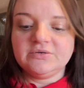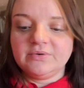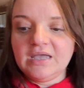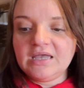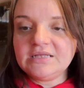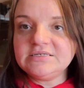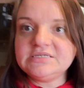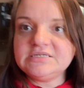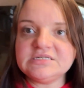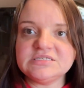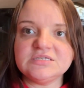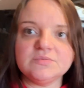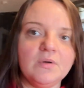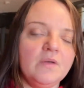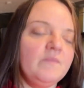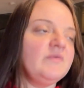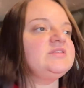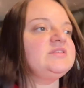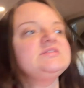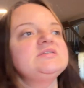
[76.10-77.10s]
we had dentist
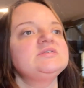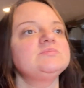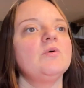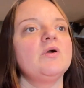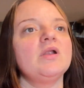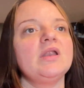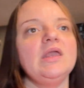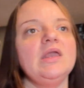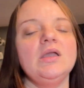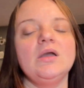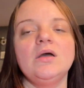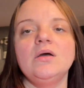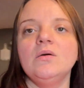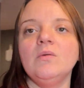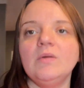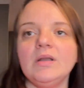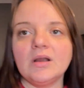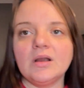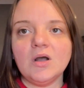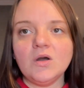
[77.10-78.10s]
appointments this morning.
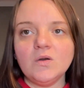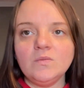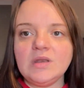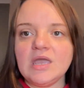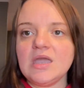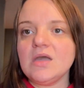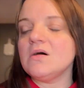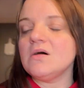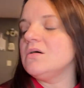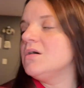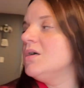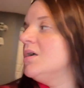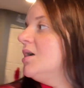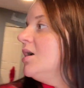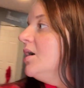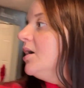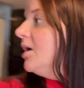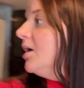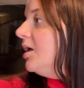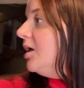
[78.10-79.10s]
We are home now.
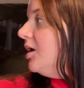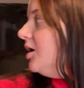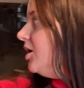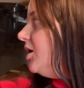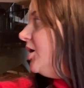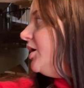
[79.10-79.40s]
It